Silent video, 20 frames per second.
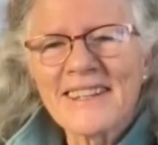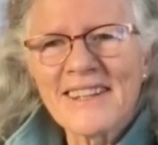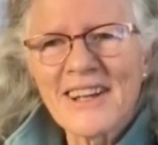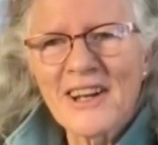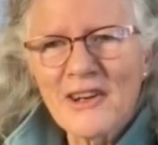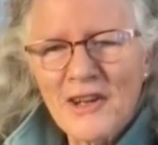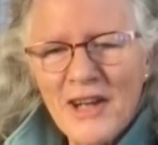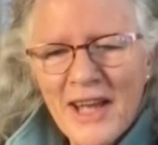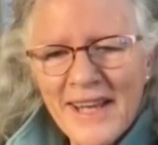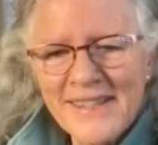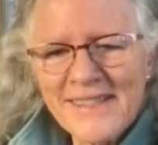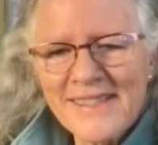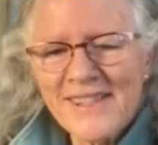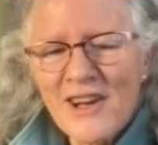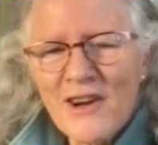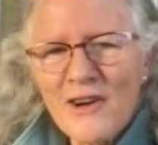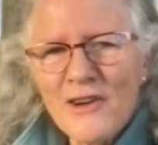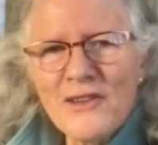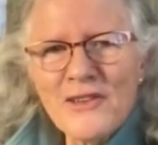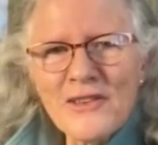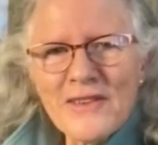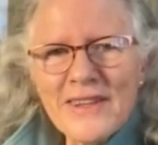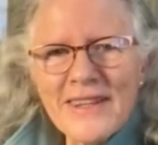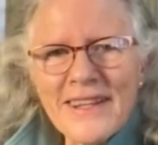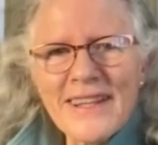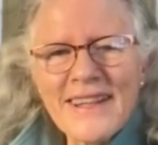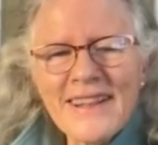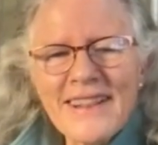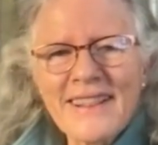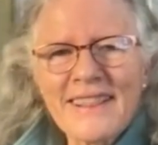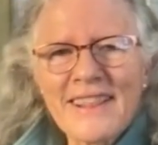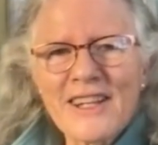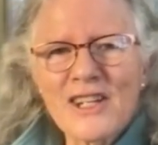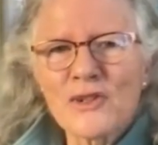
Okay, so the